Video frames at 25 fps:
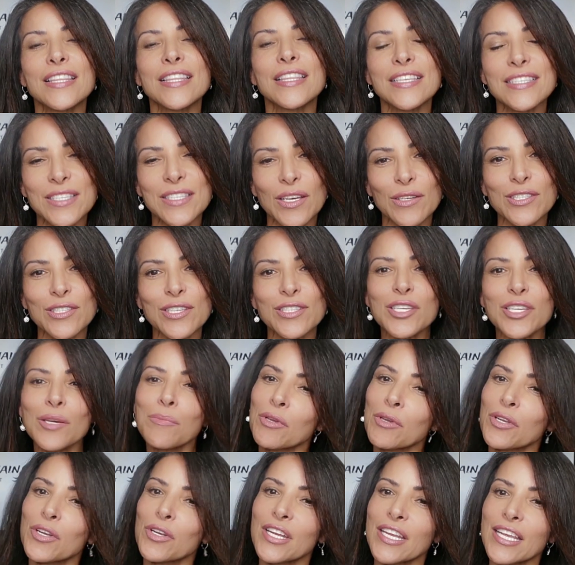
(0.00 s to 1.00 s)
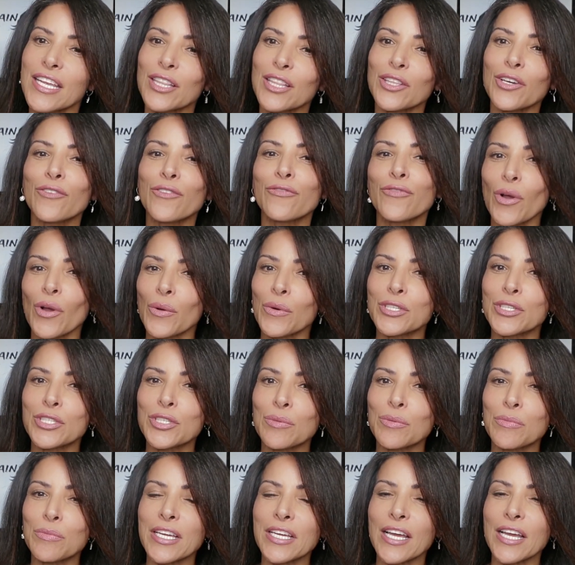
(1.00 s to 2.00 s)
in the Celsius community look forward
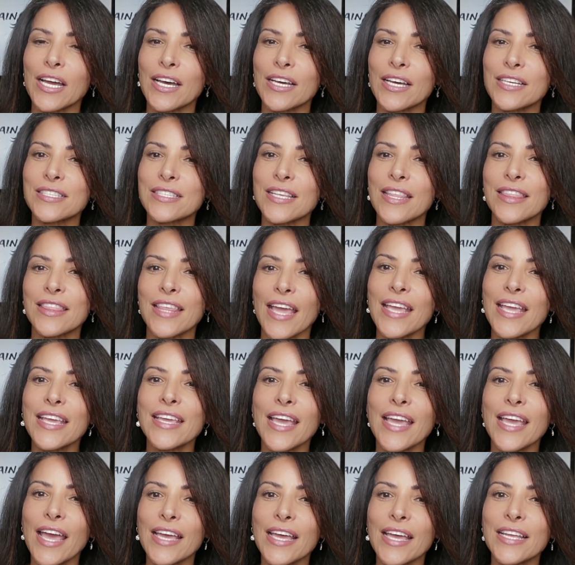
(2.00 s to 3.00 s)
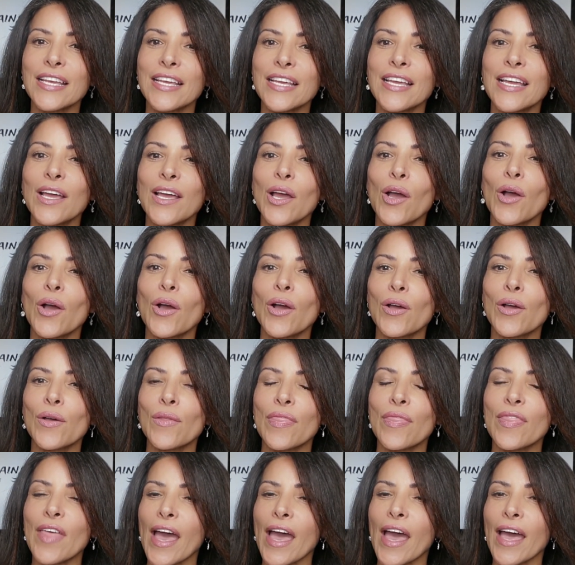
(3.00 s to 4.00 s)
to because they get
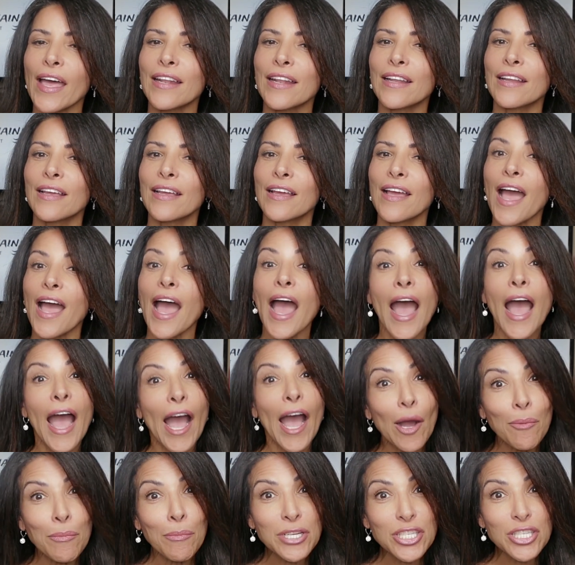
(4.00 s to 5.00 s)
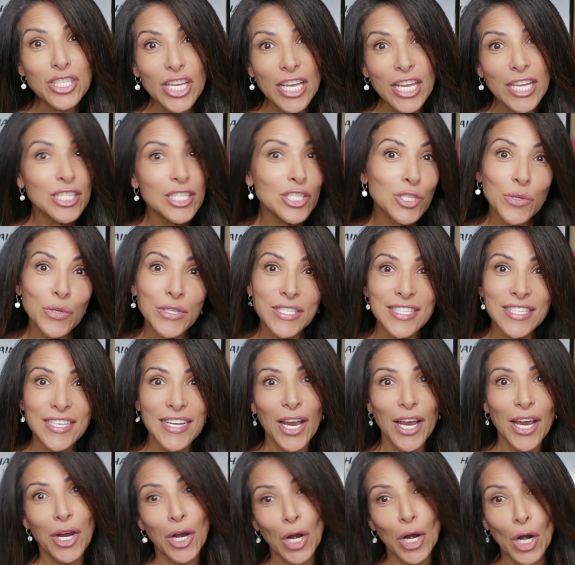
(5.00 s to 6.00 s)
that "how much interest
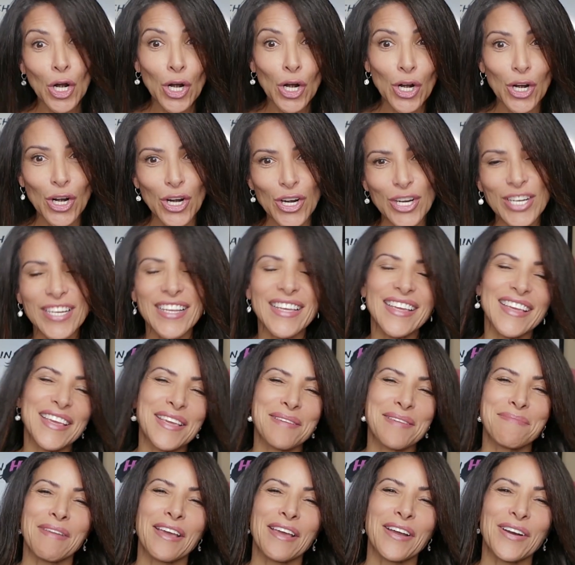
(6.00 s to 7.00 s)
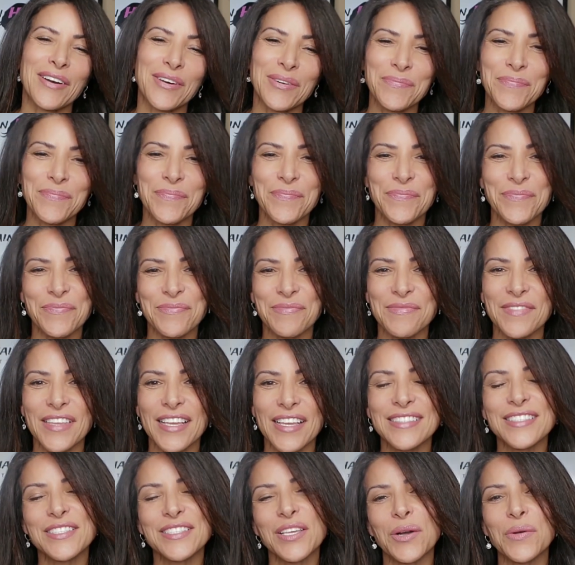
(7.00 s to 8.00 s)
did I earn" email.
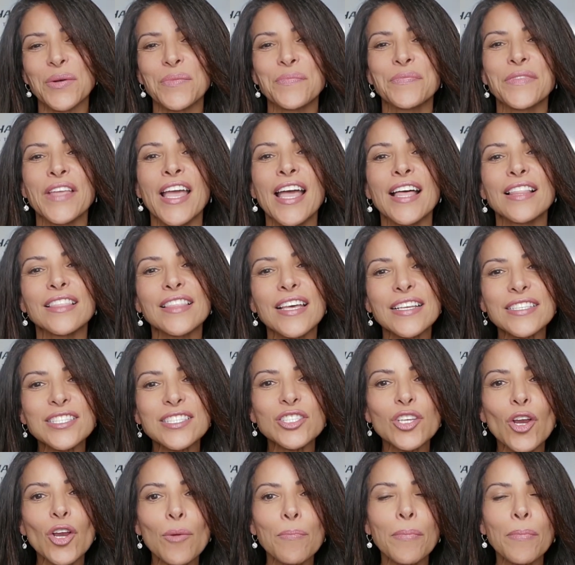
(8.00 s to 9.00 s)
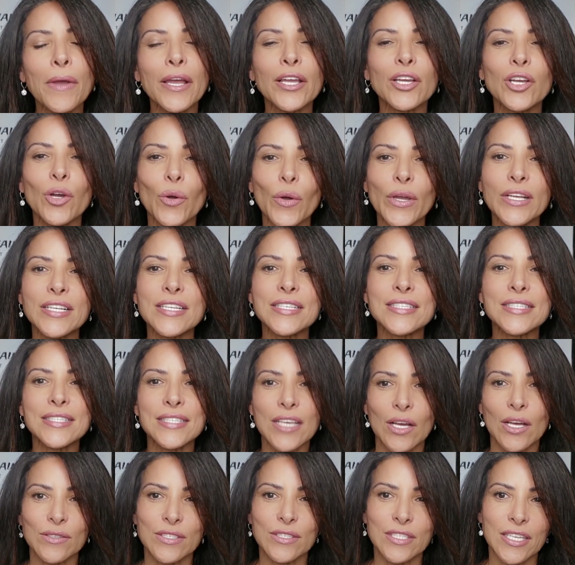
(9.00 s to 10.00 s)
So let's start by going to
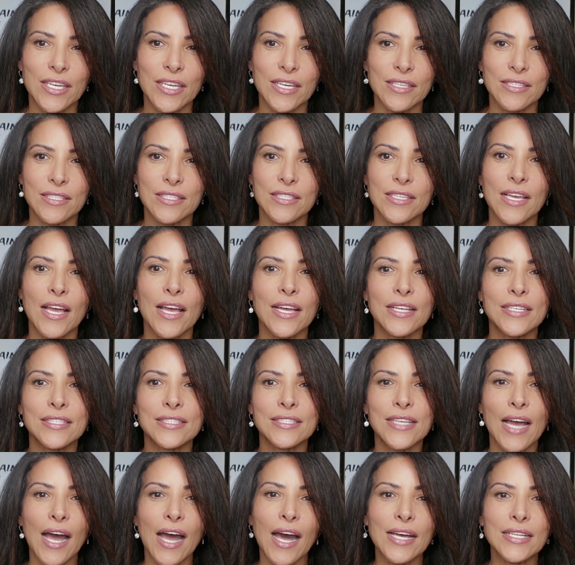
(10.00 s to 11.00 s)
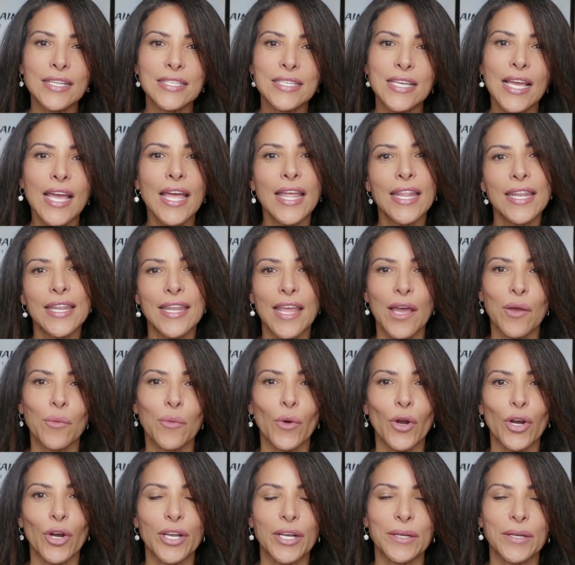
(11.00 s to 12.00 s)

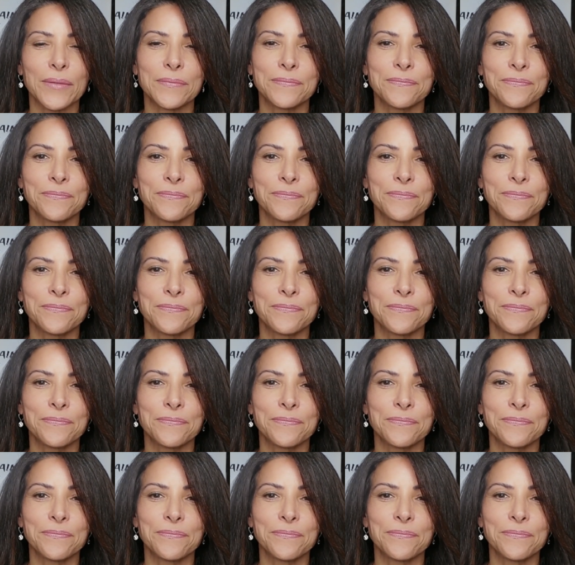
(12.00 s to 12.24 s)
Celsius.network.